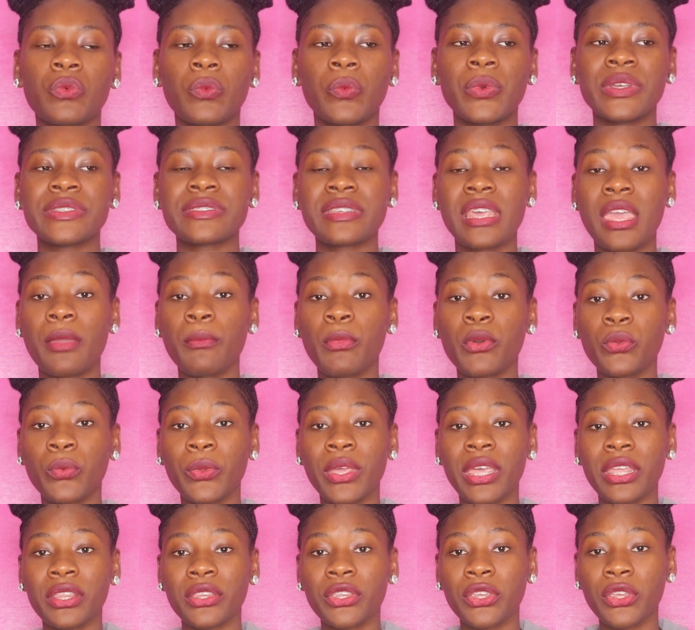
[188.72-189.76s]
Was able
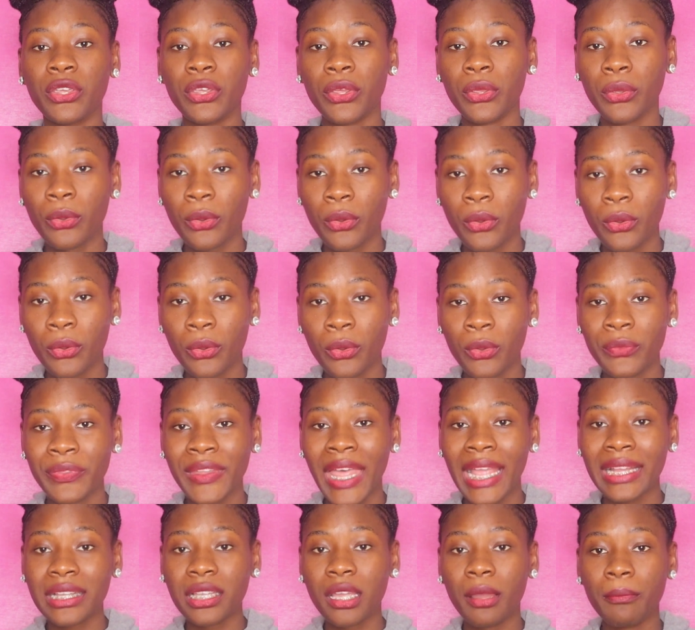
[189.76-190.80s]
to get cured,
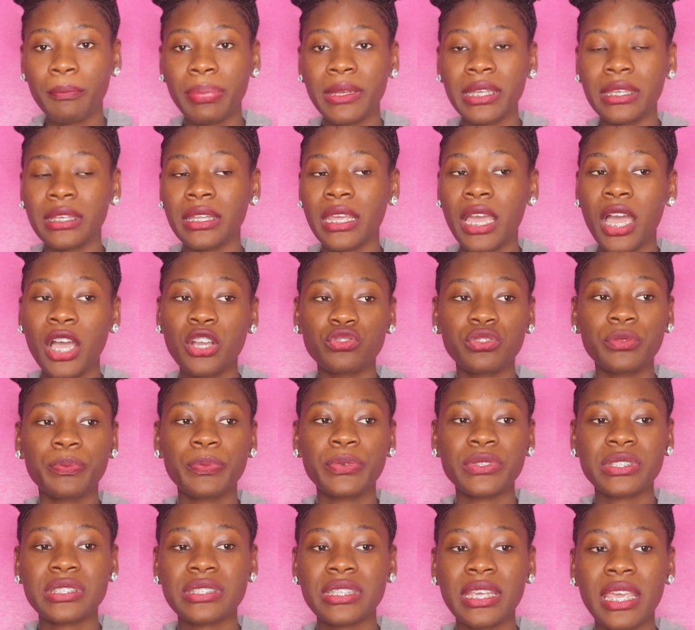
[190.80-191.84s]
not completely
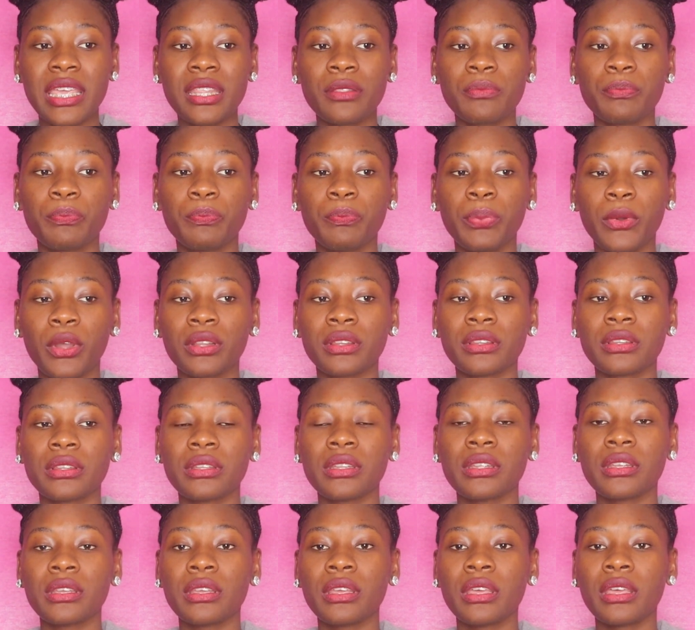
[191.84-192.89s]
100%, but
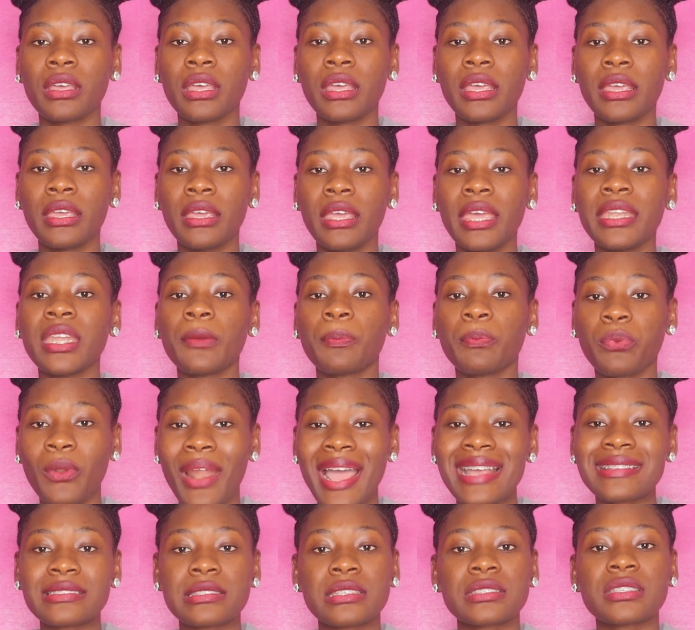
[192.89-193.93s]
in the
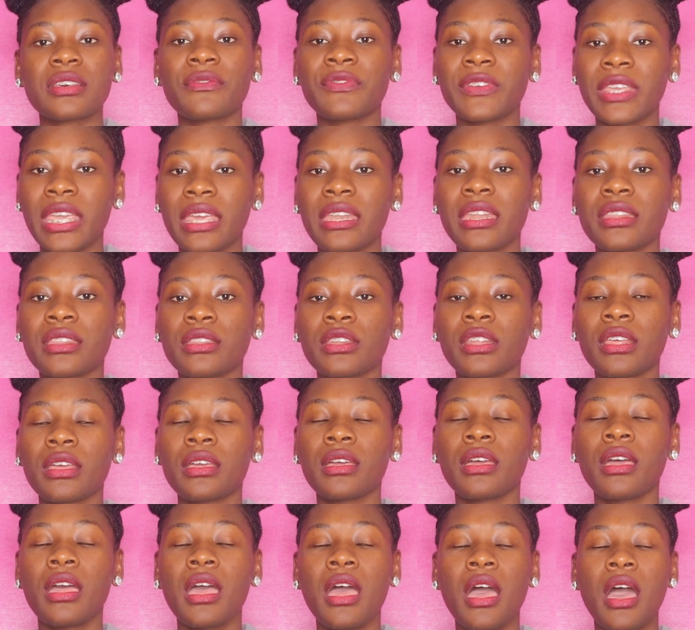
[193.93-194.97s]
process of getting,
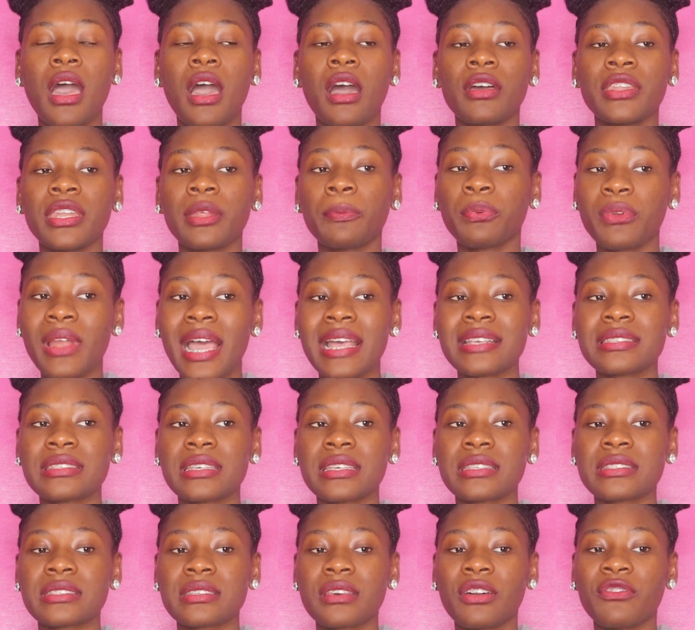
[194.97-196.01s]
on the
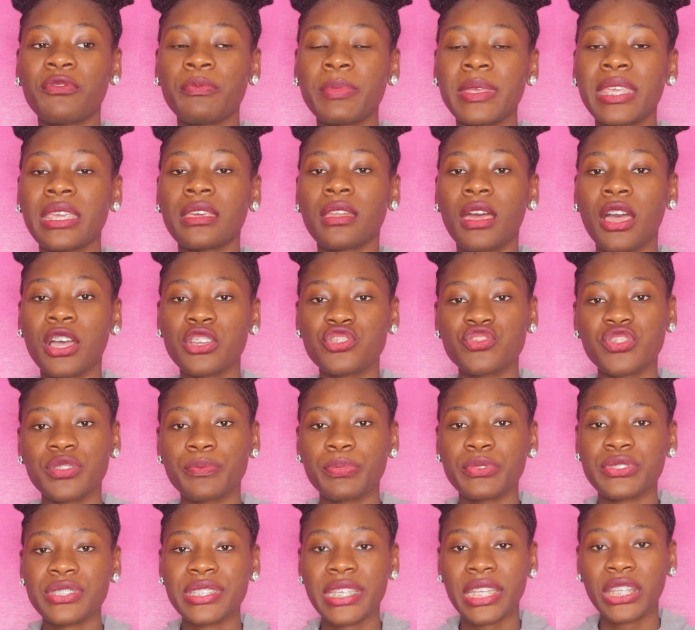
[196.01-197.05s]
process of being
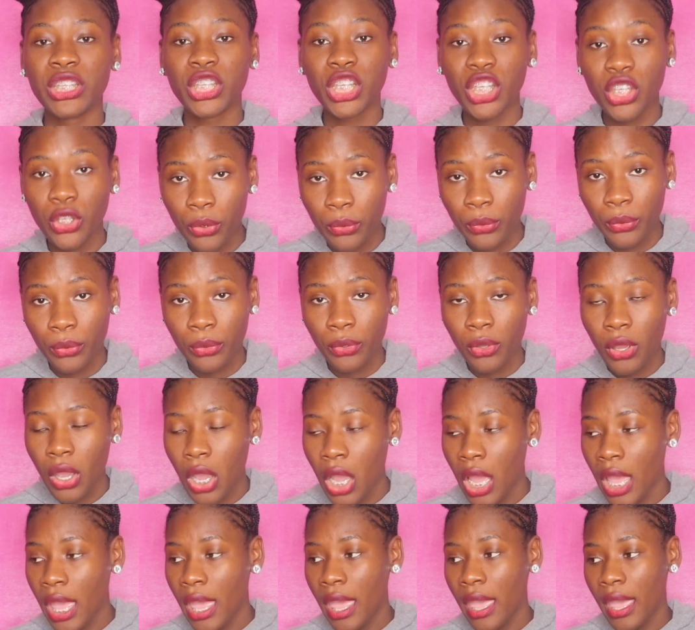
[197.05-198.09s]
100% cured.
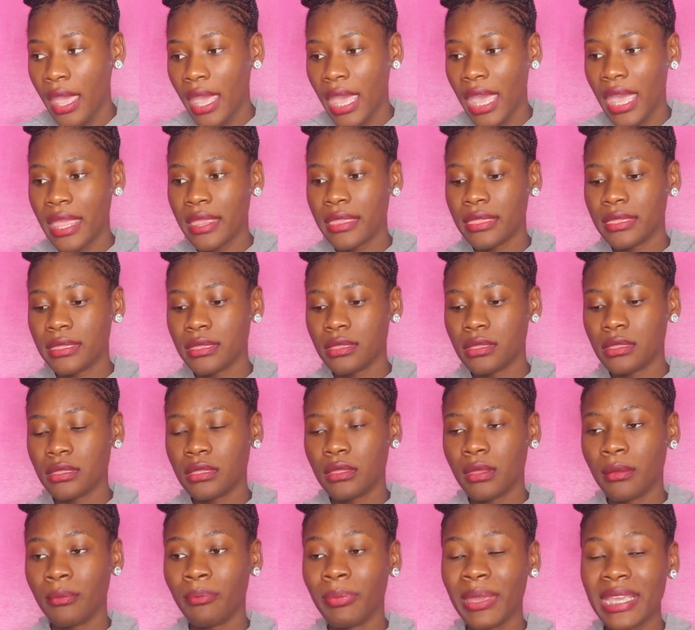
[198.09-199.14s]
And
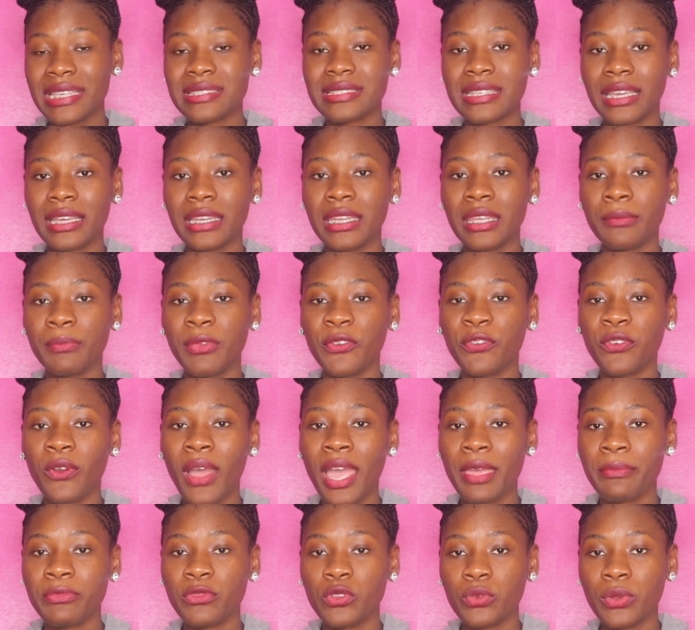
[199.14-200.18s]
basically,
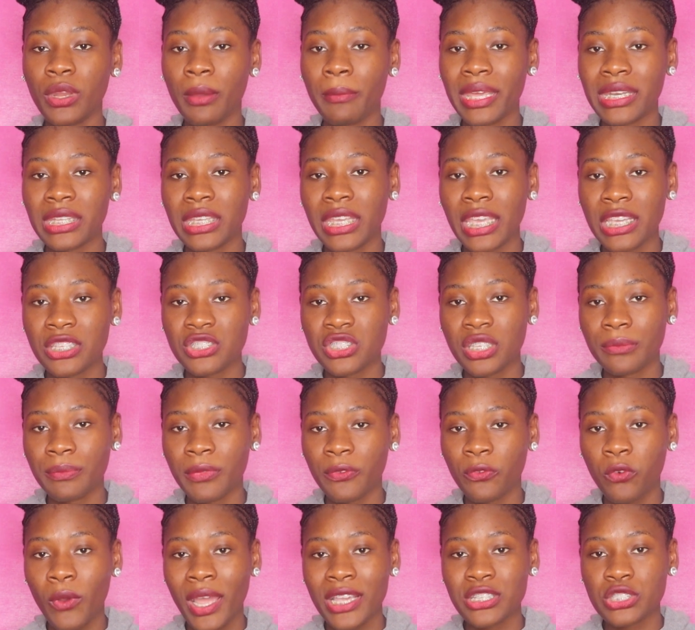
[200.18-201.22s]
before I do the medication,
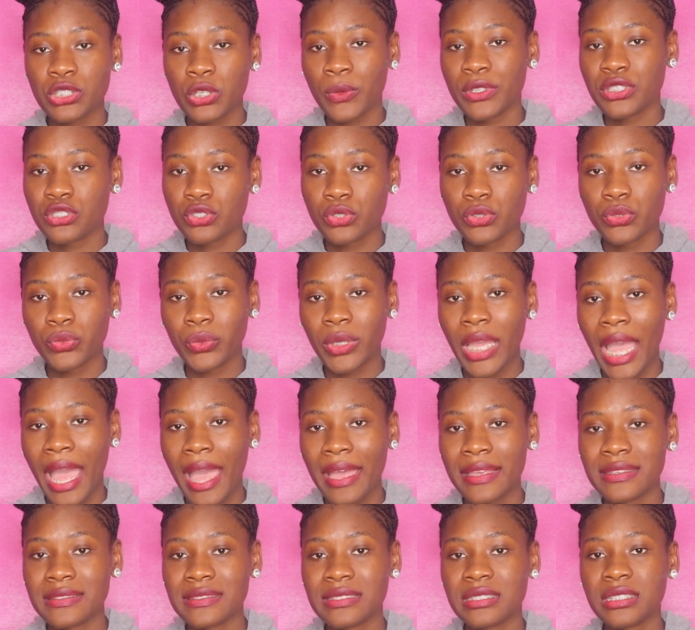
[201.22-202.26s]
before I show it to you
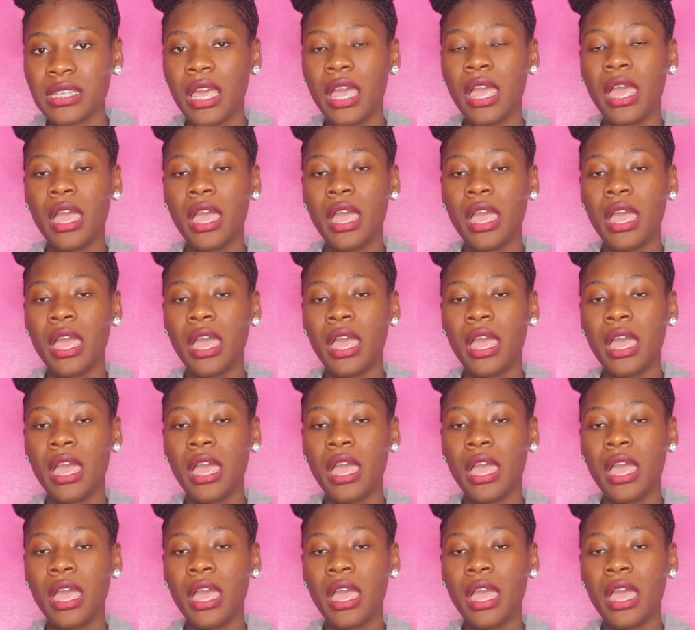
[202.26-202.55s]
guys,